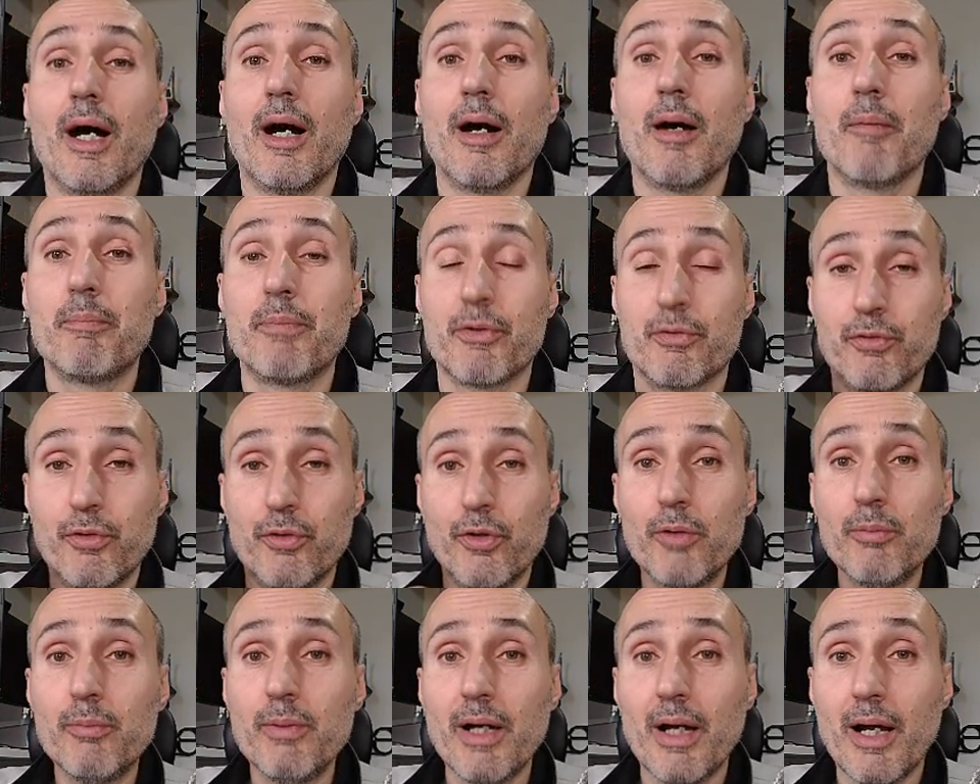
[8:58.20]

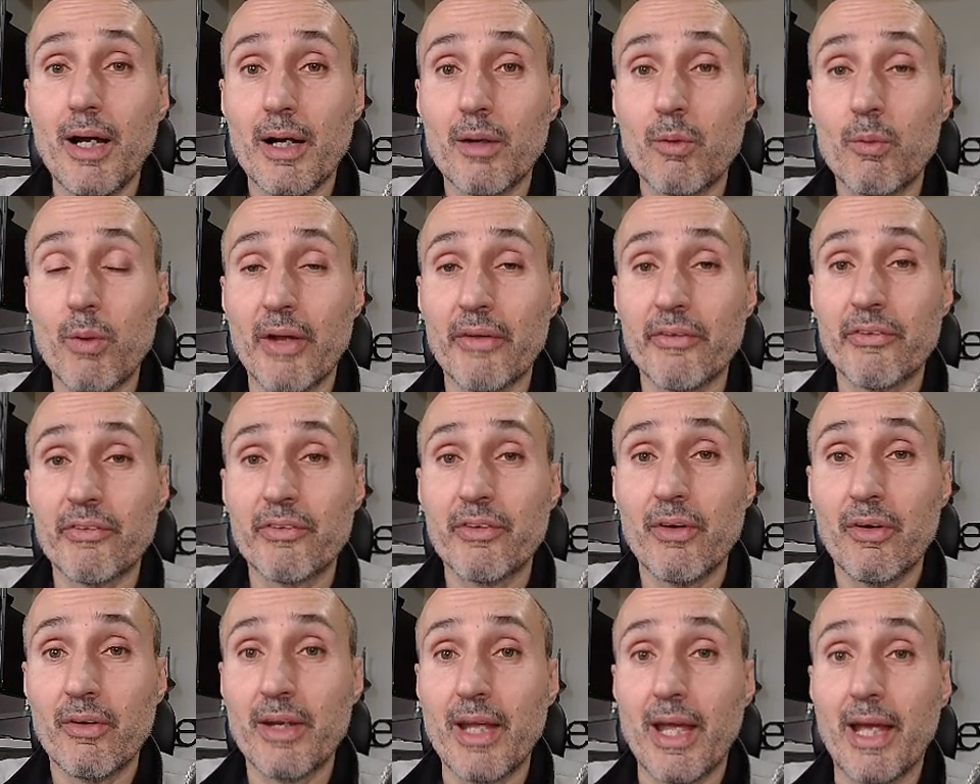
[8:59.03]
perform a
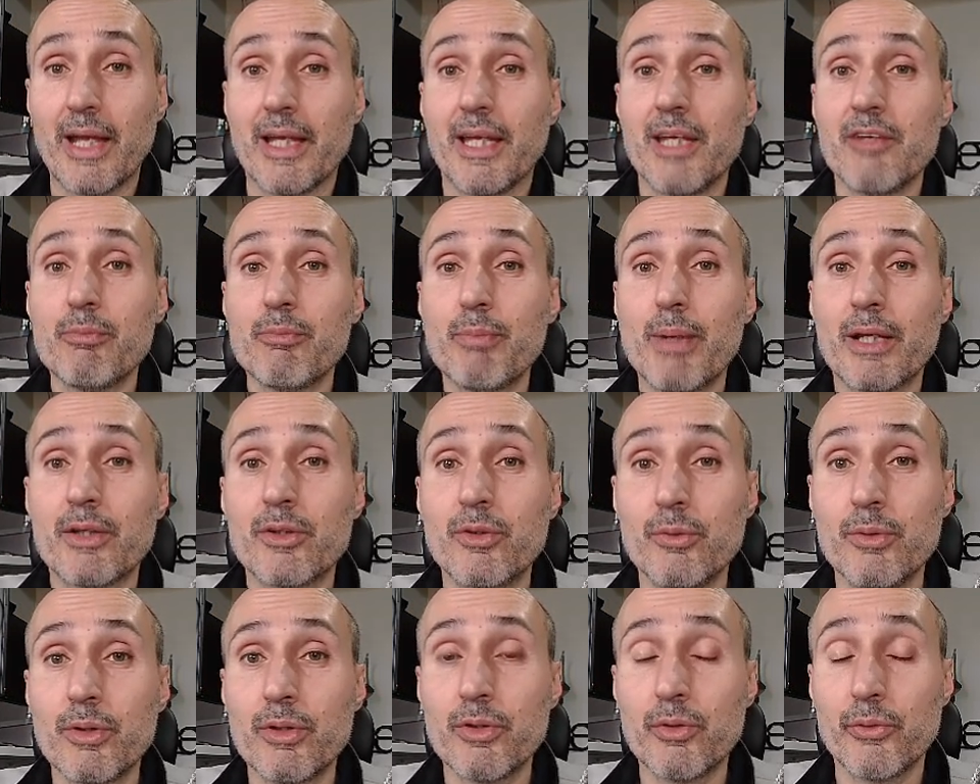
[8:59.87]
question and give back
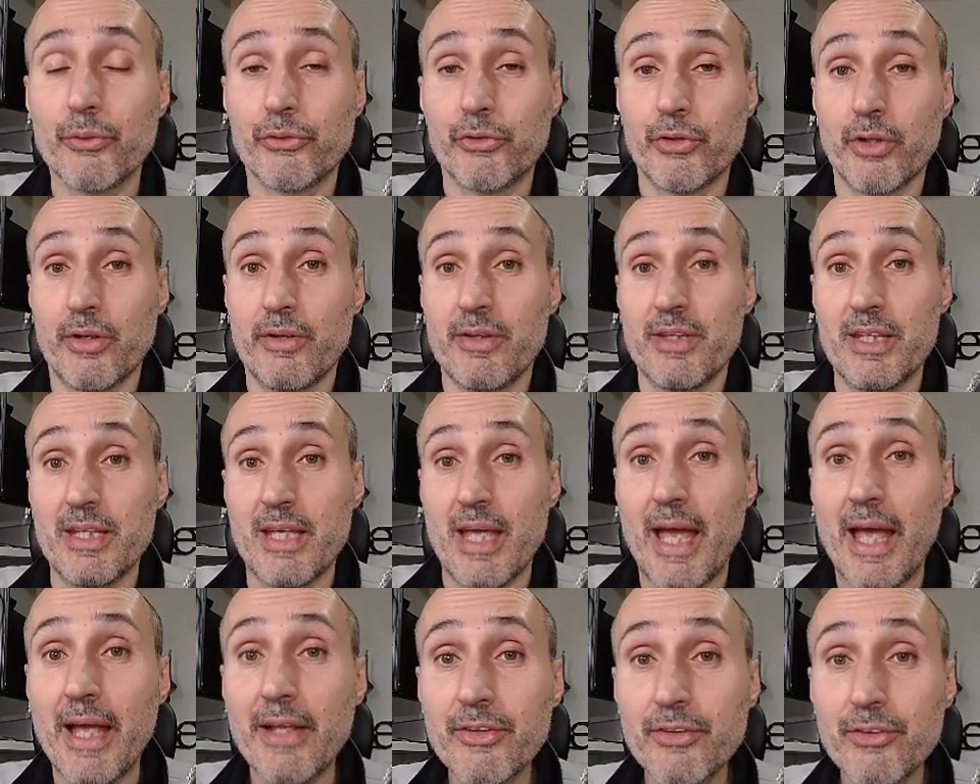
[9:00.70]
to the user the
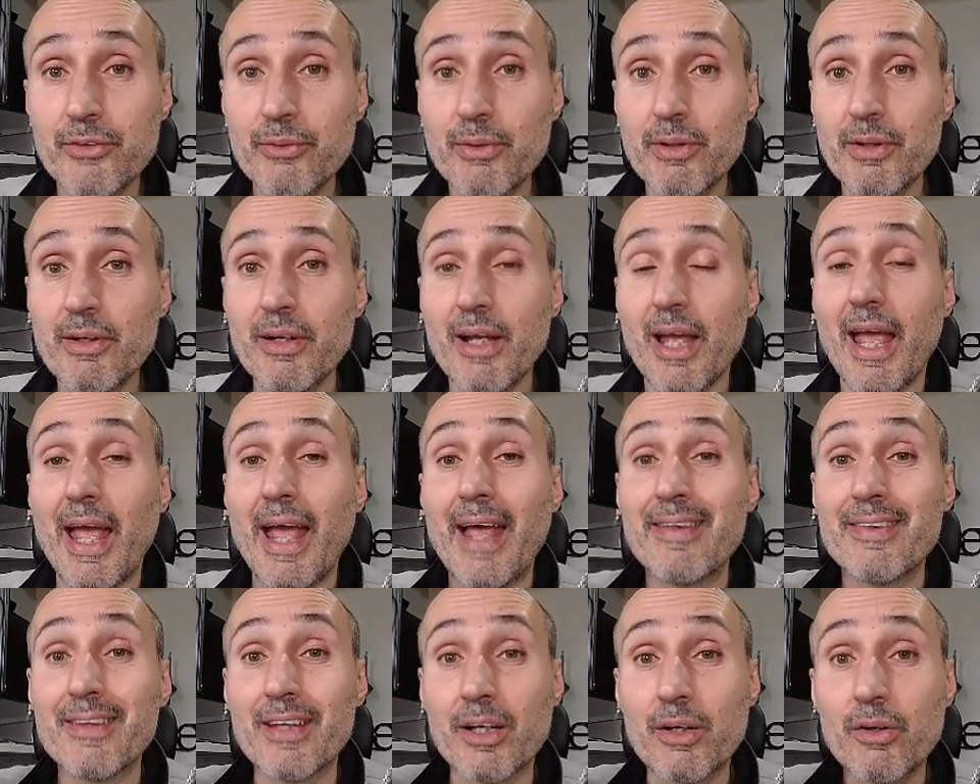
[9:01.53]
answer
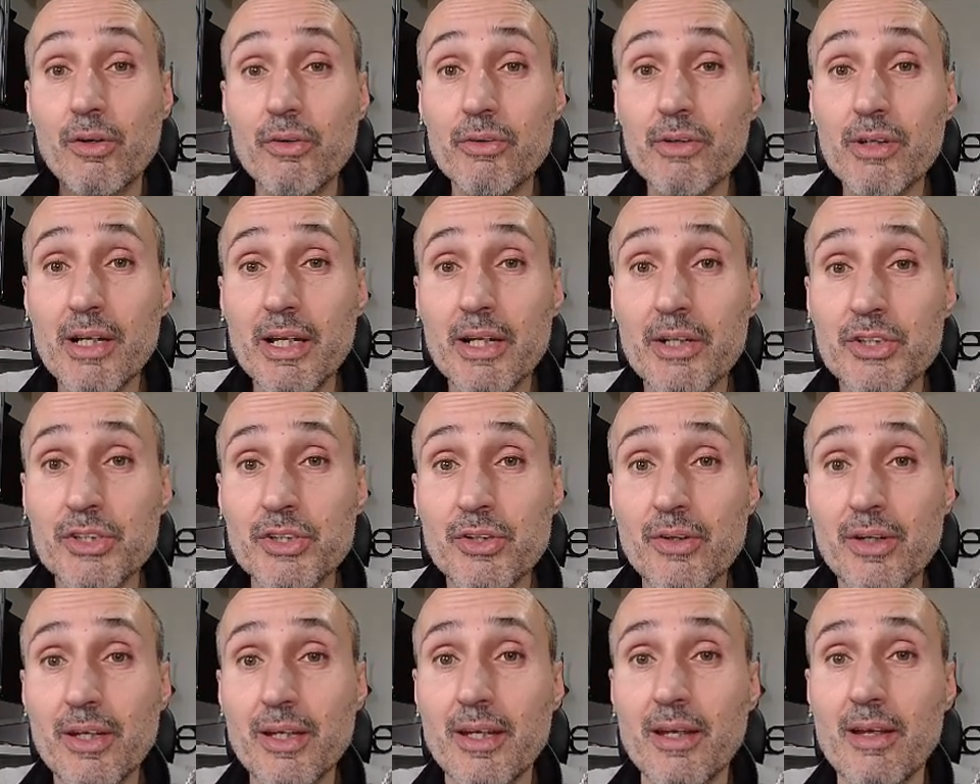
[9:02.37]
and the
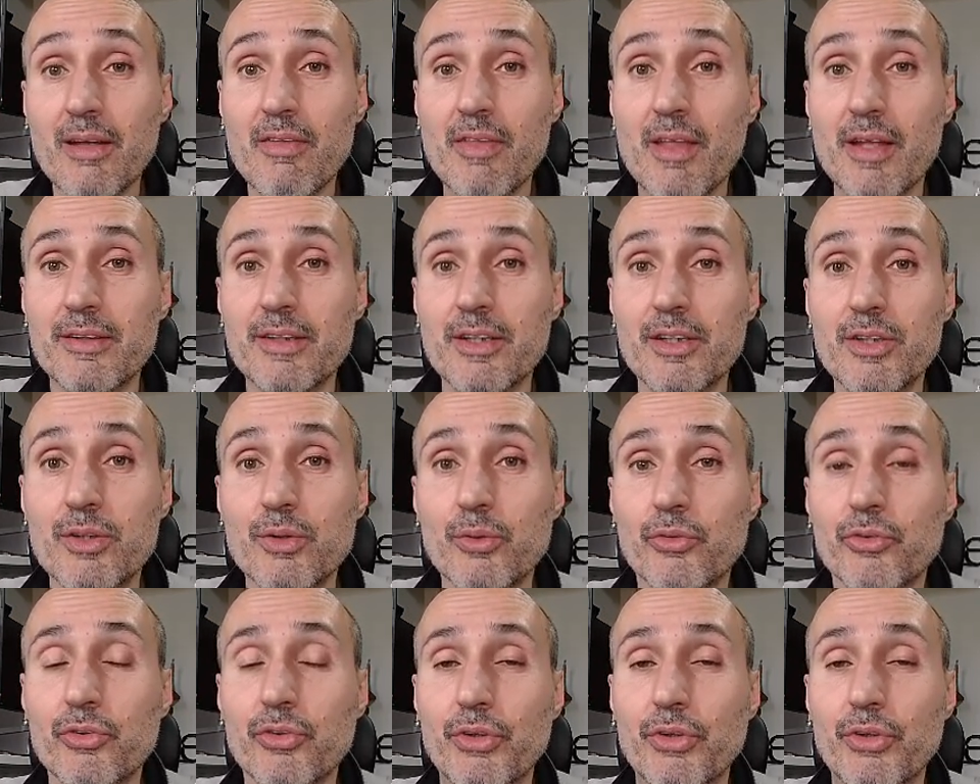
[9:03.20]
correlation key that the user